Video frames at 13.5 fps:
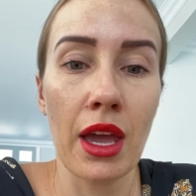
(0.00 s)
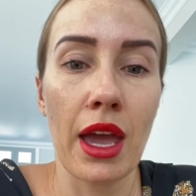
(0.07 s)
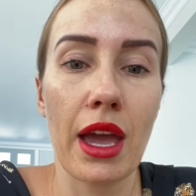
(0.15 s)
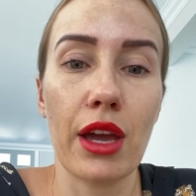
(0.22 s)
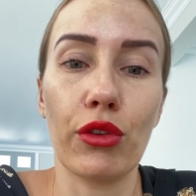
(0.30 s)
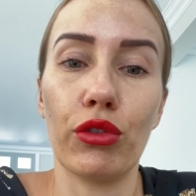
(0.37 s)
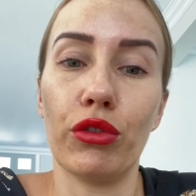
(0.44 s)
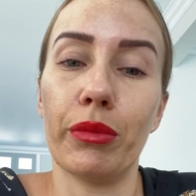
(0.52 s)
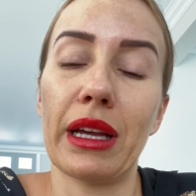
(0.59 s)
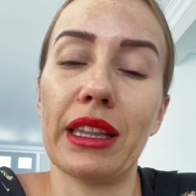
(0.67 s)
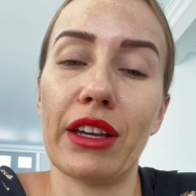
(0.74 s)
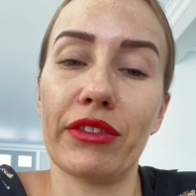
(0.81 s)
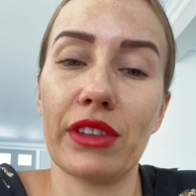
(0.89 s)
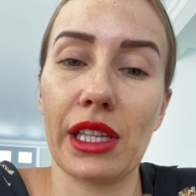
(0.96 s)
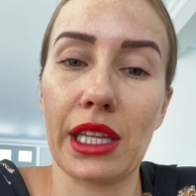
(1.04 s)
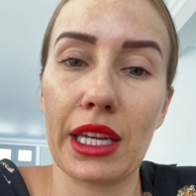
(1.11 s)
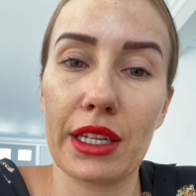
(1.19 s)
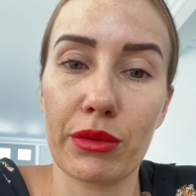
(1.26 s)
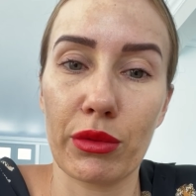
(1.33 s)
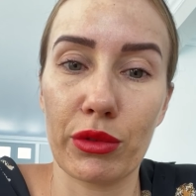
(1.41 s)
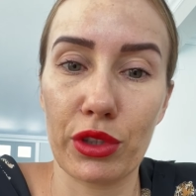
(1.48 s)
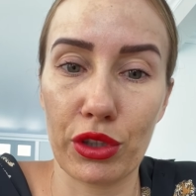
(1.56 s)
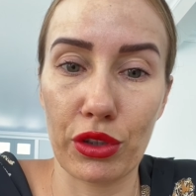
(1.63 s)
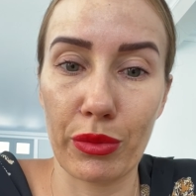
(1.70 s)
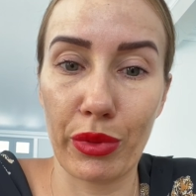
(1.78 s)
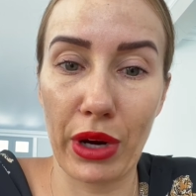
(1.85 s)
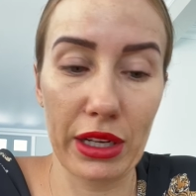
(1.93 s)
and all my lovely ladies will do
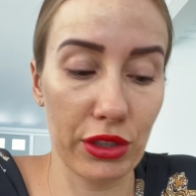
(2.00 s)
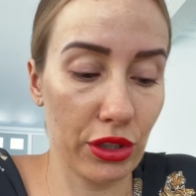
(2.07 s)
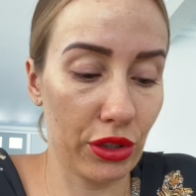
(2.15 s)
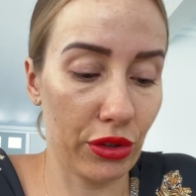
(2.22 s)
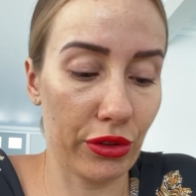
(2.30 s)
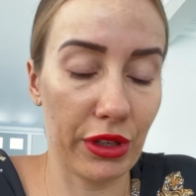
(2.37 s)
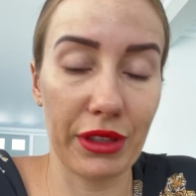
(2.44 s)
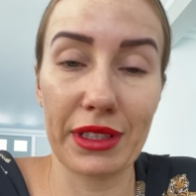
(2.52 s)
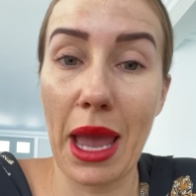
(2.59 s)
brow tutorials